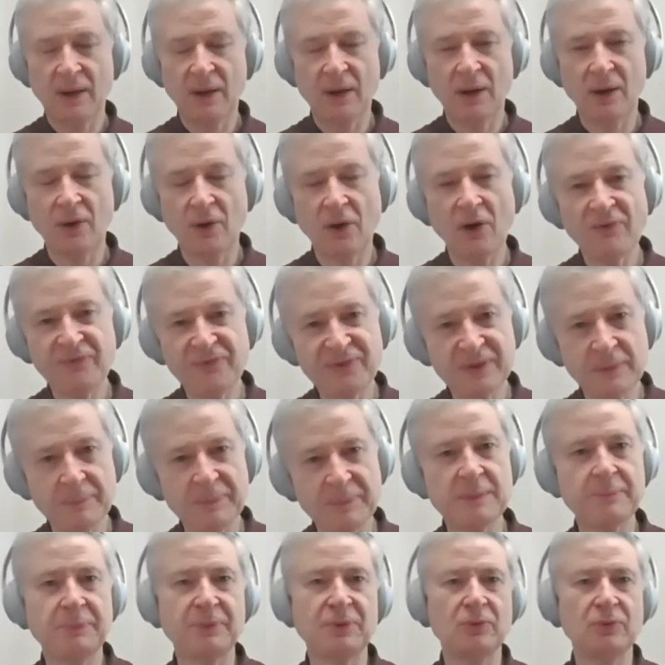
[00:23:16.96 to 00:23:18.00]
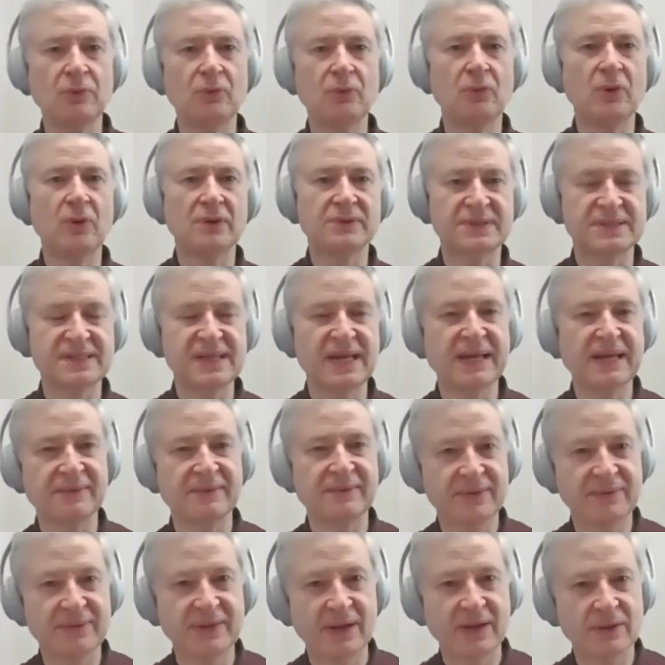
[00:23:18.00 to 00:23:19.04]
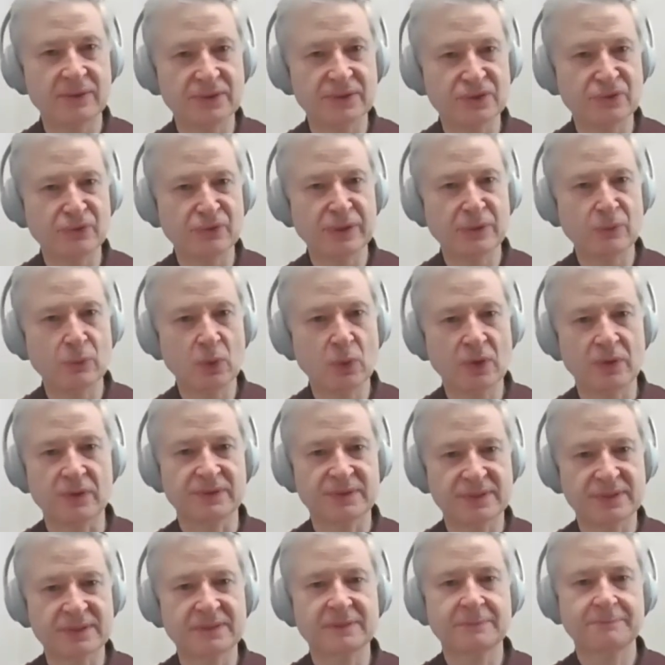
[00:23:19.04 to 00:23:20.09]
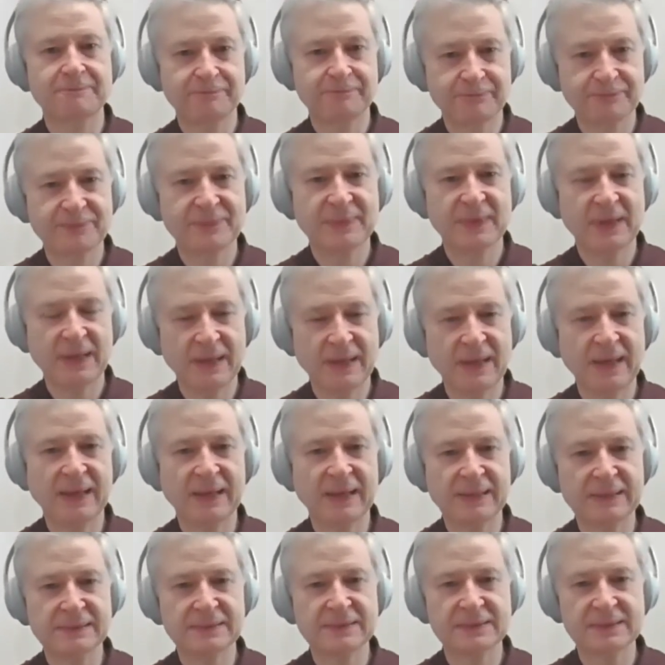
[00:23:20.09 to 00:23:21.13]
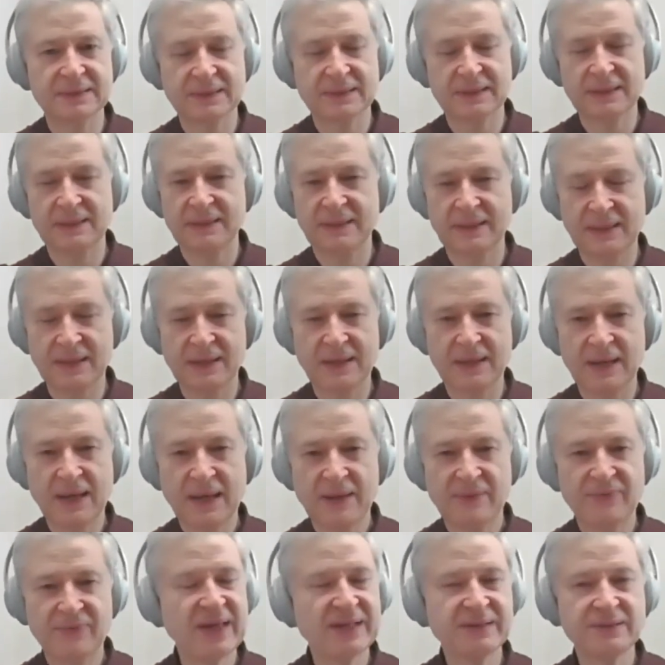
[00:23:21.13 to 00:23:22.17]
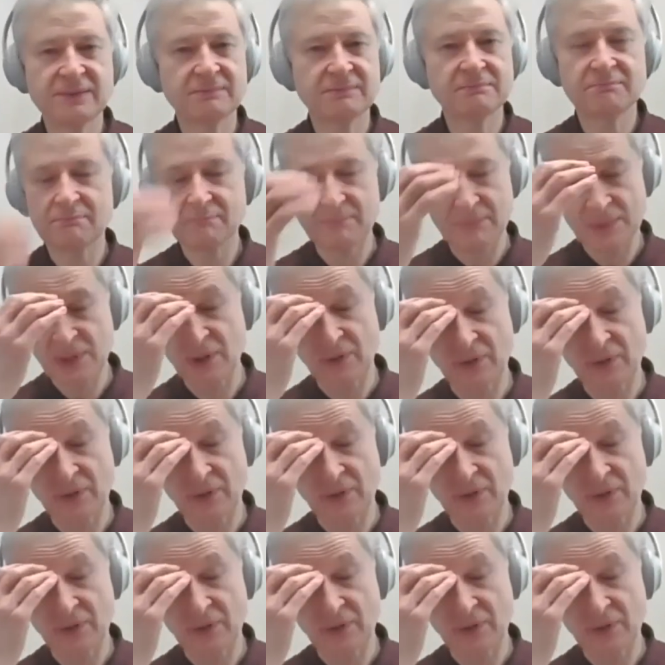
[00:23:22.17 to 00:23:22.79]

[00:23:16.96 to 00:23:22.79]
are often the people who are saying that they are doing worse. And that you know,